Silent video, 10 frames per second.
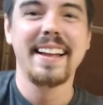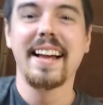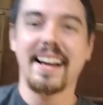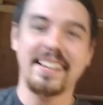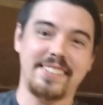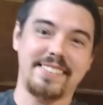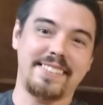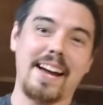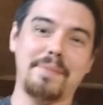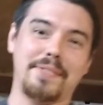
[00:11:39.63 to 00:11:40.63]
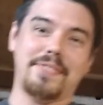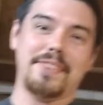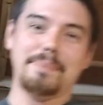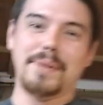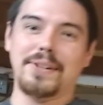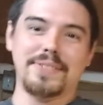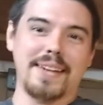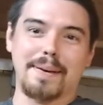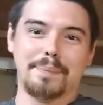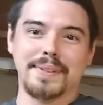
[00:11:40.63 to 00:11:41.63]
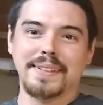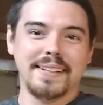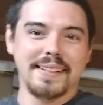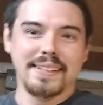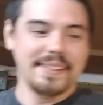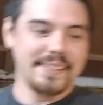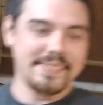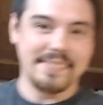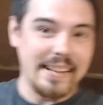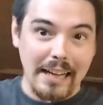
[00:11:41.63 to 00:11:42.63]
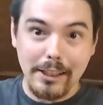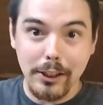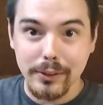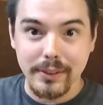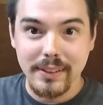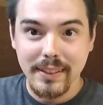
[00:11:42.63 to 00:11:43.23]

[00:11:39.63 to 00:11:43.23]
I should stop before it blows up, because it's not glued.